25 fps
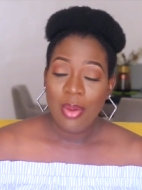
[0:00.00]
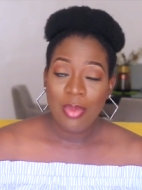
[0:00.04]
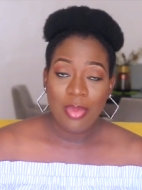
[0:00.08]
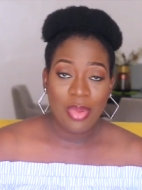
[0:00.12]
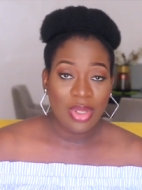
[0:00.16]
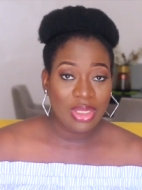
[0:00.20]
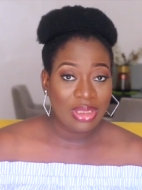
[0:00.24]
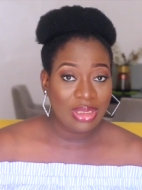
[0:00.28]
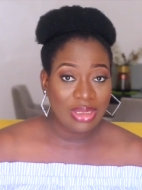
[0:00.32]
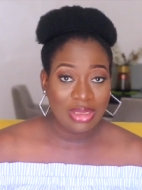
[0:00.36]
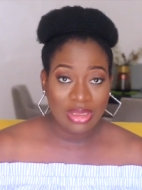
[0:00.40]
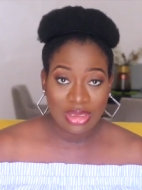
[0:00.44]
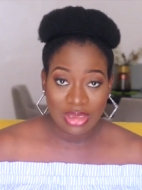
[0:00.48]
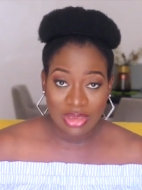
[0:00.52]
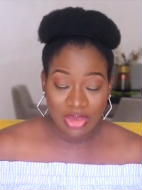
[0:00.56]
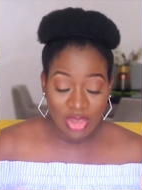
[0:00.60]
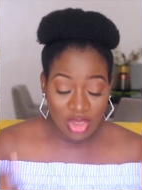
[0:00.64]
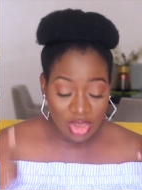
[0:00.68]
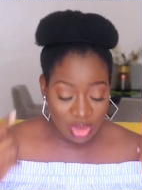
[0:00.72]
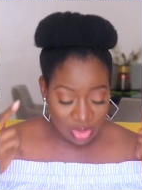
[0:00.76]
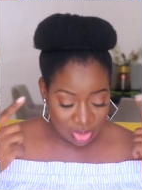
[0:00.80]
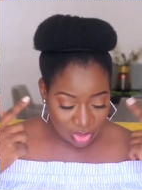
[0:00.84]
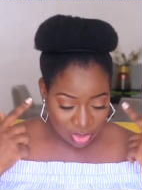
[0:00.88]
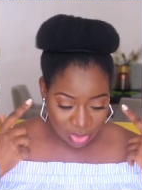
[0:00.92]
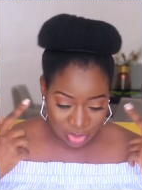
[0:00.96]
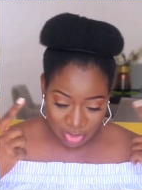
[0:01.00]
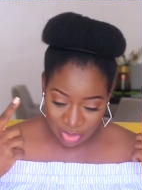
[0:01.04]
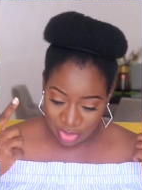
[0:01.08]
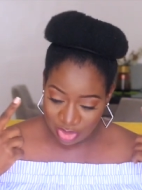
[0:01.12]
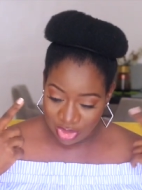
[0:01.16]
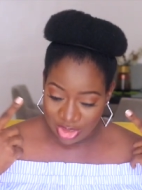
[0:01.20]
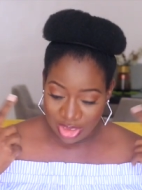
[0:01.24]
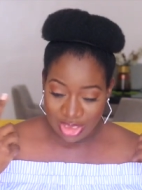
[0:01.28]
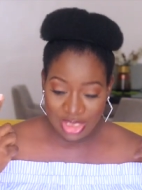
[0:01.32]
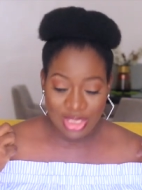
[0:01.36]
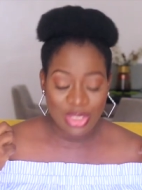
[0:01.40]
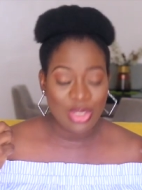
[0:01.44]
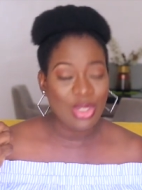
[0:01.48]
But it did not
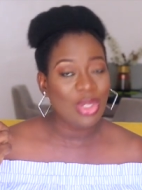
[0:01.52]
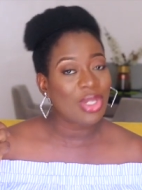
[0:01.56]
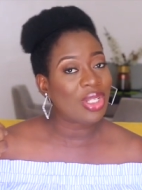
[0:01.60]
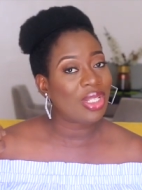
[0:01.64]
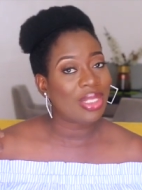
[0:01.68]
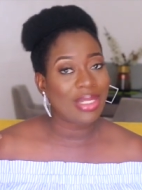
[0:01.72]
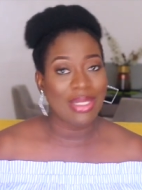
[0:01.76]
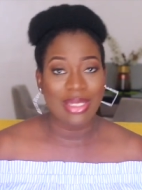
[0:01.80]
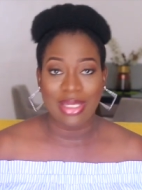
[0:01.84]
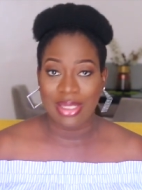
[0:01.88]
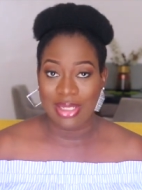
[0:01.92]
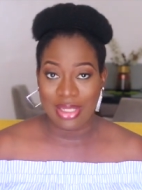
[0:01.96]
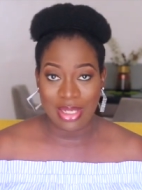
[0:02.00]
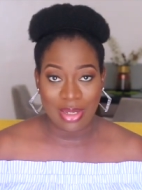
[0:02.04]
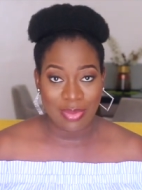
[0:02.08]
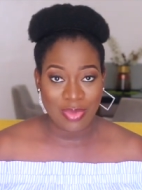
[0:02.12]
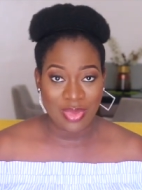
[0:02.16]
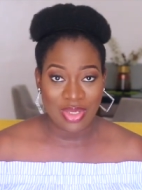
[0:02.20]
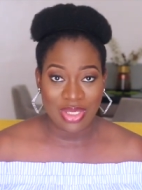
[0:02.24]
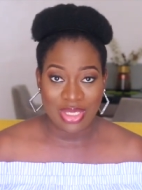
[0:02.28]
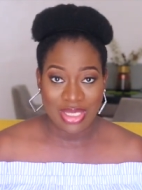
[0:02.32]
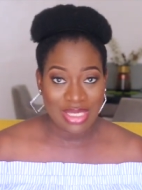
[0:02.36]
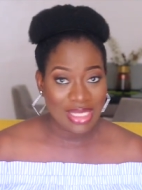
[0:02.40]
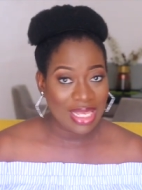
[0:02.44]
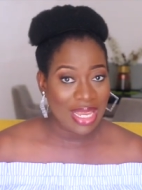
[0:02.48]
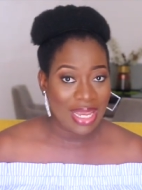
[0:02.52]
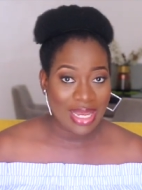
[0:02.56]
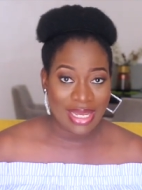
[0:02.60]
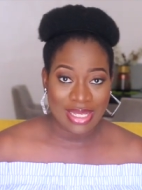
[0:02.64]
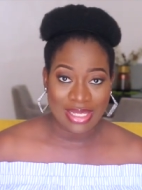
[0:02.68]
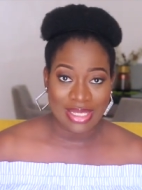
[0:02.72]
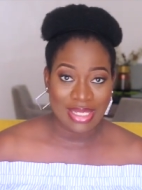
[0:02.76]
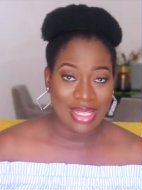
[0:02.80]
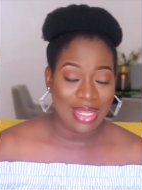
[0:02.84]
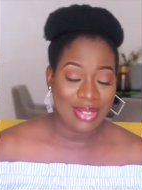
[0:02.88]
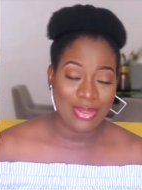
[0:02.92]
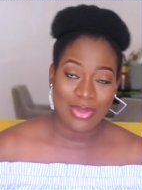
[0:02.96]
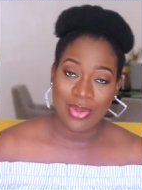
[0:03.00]
click in Yemisi's
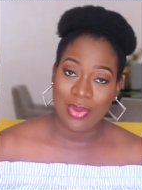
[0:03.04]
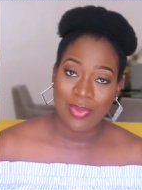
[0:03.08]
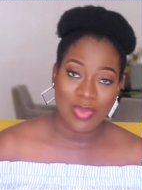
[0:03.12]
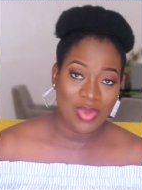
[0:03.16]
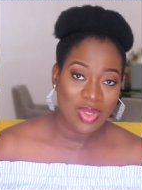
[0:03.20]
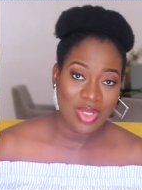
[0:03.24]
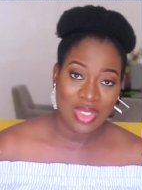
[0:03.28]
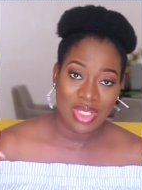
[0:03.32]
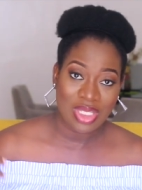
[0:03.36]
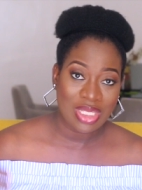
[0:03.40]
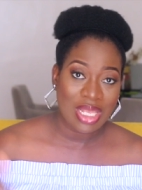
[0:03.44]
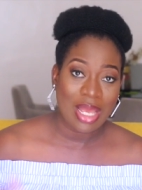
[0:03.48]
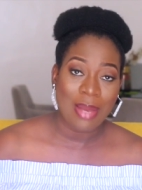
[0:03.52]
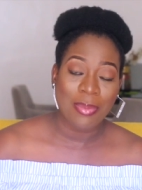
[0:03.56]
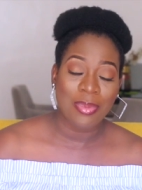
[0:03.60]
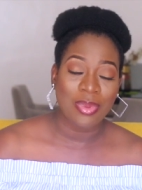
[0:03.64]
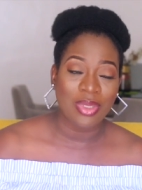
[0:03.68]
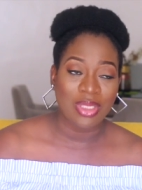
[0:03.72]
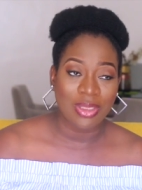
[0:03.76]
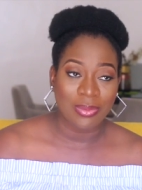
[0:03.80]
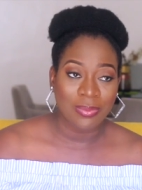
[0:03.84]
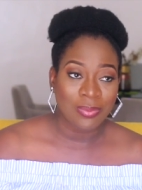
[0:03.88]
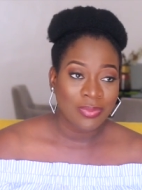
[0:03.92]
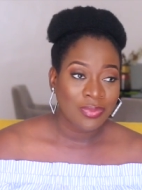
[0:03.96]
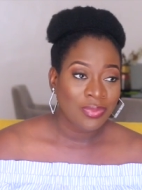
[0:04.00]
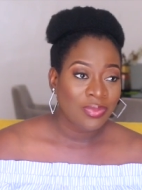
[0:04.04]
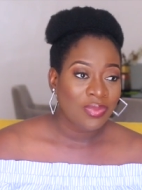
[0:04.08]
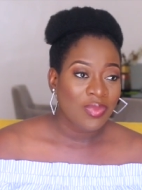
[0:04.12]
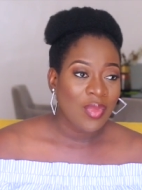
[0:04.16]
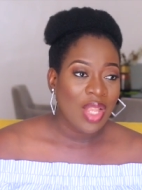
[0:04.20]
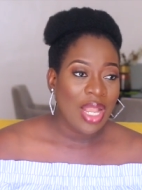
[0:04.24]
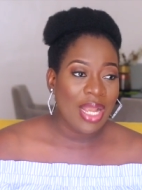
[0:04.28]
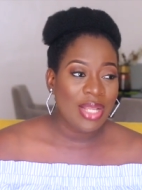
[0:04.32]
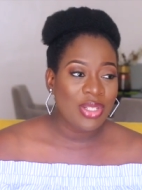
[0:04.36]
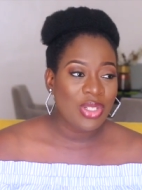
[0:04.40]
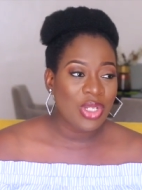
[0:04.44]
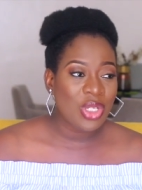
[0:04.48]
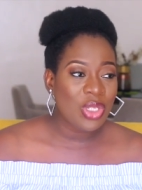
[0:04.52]
head that something is happening.
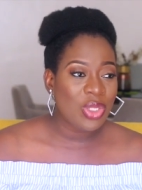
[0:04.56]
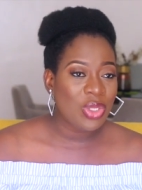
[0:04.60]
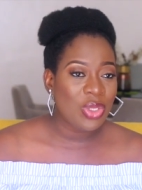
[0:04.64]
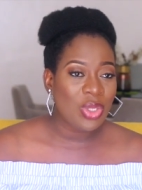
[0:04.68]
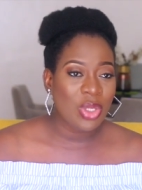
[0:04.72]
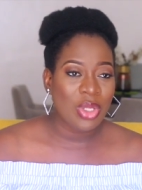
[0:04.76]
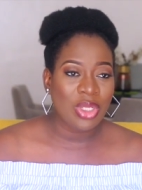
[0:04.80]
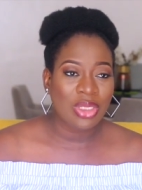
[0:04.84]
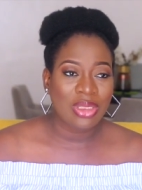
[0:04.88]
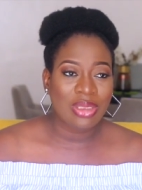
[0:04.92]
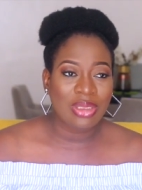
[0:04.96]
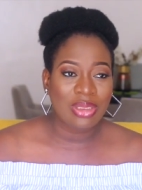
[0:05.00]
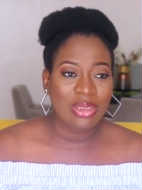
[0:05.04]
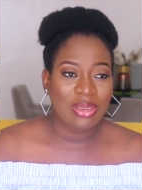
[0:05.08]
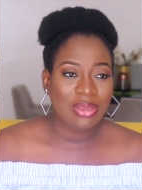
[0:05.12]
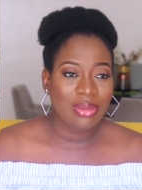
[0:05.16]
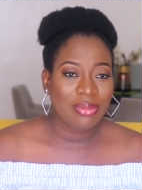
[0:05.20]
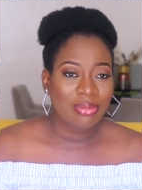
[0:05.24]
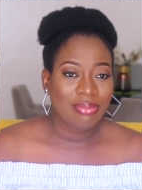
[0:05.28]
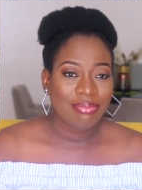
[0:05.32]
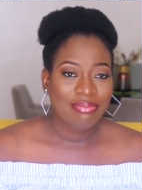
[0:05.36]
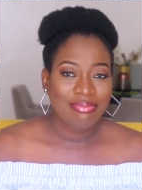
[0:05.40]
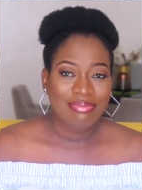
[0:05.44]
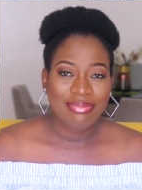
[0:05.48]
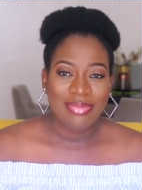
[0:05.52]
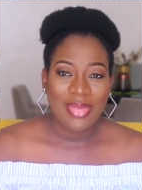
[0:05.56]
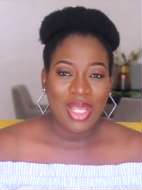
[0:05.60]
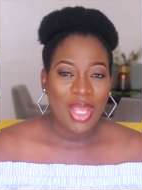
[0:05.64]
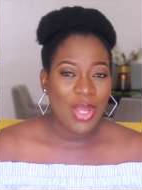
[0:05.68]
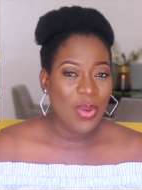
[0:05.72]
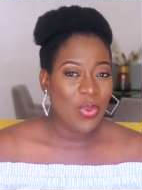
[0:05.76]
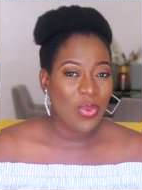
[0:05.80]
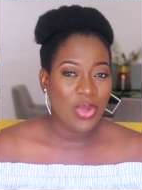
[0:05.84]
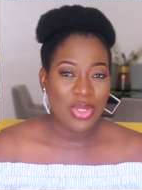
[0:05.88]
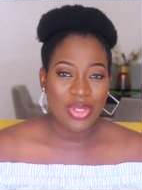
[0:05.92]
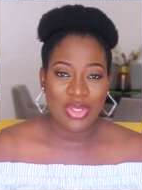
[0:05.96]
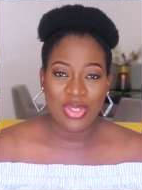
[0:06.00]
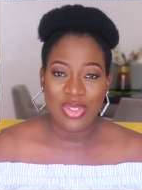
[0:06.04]
I just thought
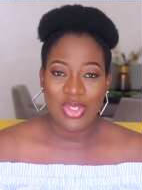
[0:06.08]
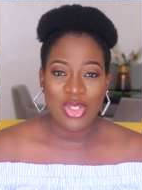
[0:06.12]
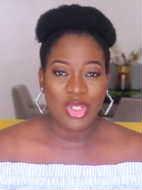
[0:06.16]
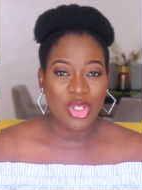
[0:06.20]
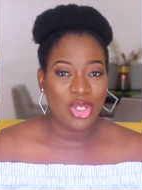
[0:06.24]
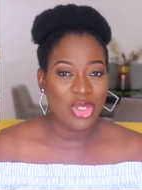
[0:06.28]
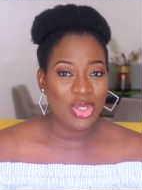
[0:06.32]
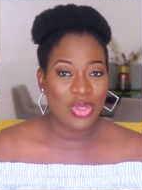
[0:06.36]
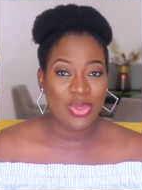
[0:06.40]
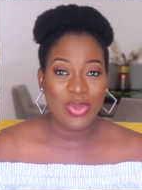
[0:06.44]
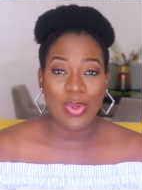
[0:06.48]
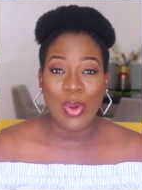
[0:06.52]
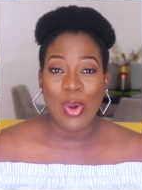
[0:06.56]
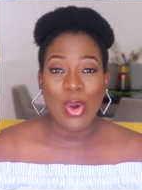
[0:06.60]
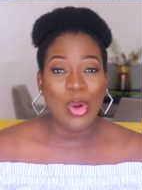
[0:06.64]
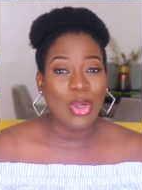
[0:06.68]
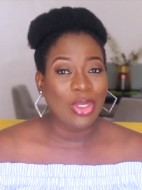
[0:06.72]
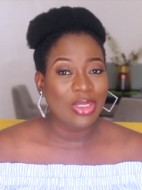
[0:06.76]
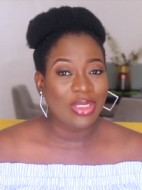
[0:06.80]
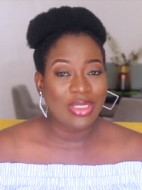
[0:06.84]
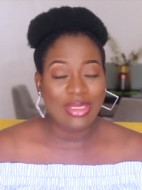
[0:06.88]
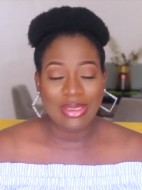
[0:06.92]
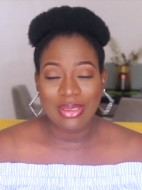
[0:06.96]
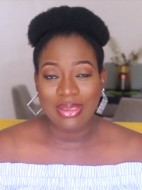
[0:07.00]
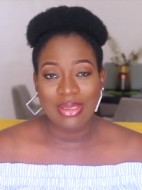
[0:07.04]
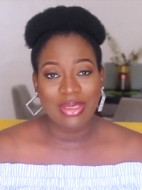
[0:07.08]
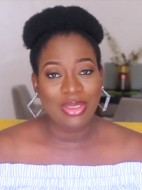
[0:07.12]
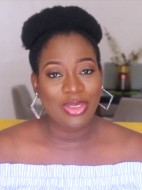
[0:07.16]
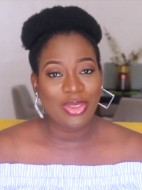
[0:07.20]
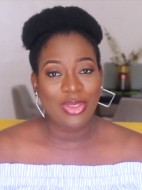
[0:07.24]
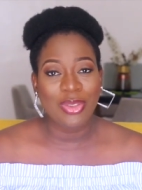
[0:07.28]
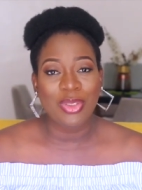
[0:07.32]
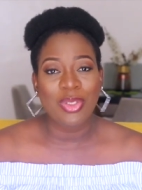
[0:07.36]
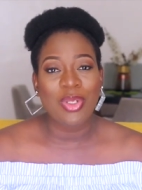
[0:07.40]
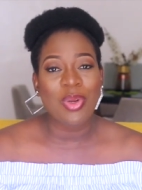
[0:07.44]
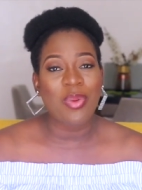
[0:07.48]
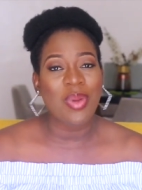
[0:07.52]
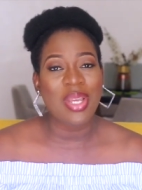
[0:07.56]
it was just odd.
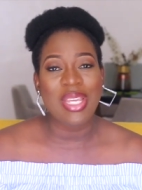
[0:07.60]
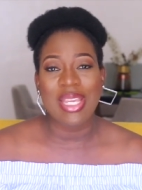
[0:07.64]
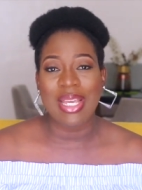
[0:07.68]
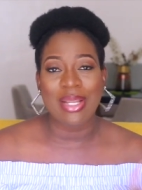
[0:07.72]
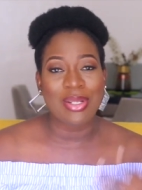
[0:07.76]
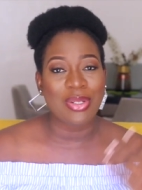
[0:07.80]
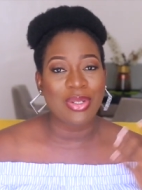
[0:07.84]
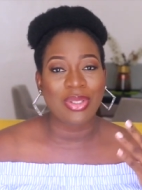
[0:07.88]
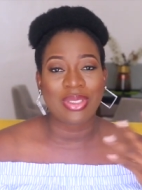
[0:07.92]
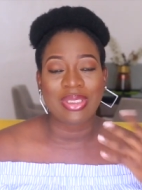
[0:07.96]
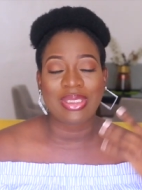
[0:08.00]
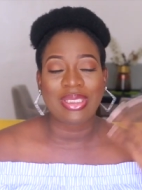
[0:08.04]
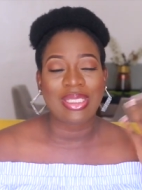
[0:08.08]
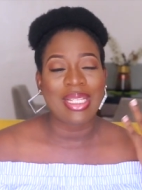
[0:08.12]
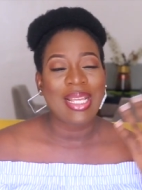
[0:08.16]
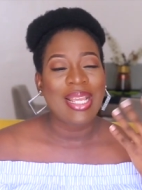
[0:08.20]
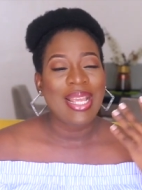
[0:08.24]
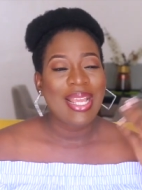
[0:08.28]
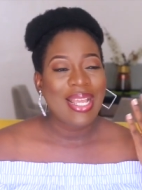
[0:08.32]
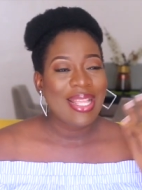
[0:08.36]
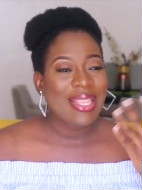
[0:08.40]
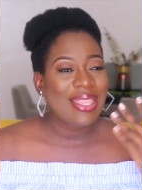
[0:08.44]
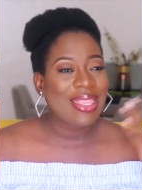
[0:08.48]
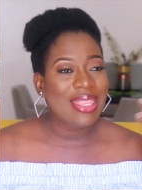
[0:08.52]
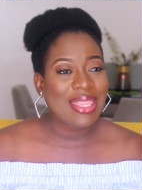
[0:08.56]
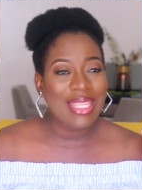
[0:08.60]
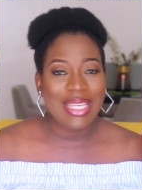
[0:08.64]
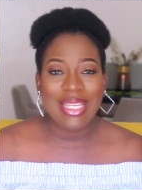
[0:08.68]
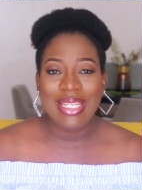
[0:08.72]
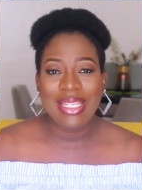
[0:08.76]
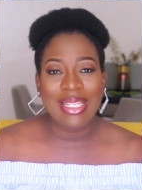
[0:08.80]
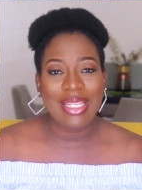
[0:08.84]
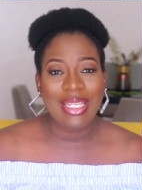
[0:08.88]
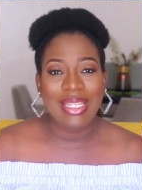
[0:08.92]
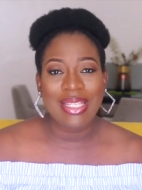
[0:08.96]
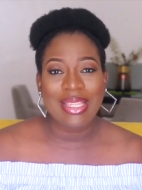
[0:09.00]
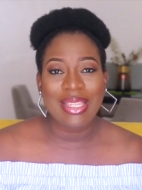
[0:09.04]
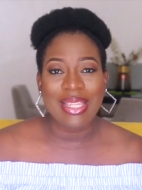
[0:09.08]
You know, when you're not
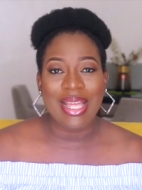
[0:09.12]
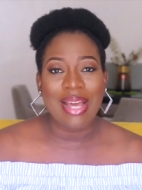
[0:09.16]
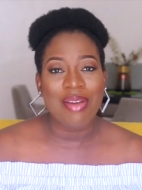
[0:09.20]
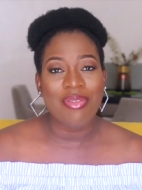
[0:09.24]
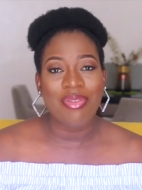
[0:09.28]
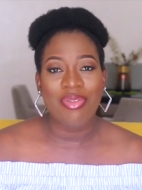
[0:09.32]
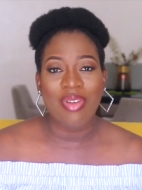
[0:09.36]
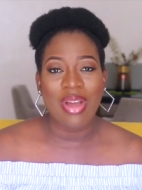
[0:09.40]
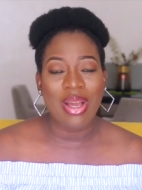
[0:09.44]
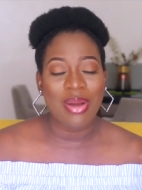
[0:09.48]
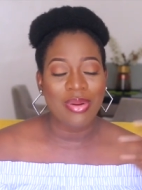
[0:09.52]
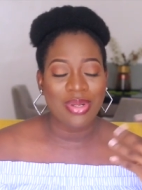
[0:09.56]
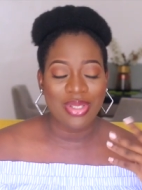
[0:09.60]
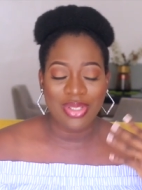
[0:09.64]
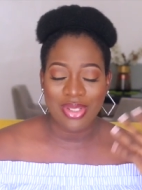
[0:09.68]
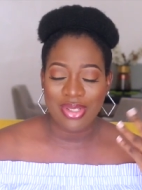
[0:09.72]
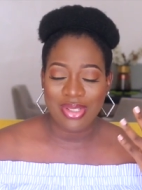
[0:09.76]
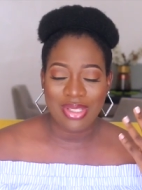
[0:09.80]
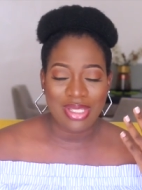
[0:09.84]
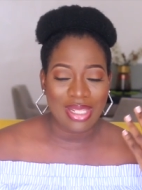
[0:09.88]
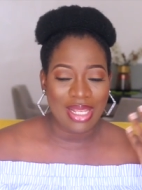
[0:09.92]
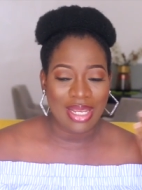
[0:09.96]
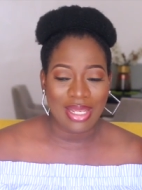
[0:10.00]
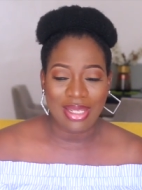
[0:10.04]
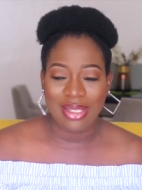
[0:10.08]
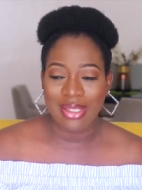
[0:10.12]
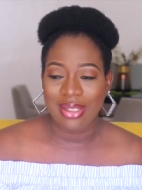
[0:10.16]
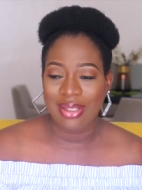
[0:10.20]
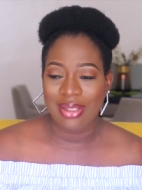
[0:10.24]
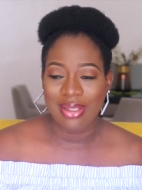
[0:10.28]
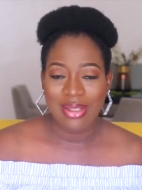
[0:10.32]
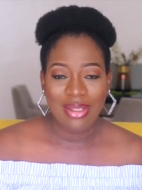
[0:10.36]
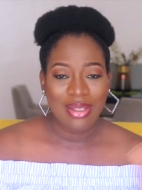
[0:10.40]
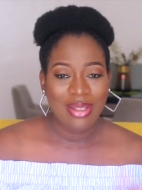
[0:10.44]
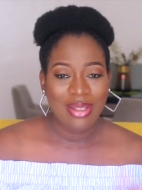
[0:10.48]
thinking that far, we're just like,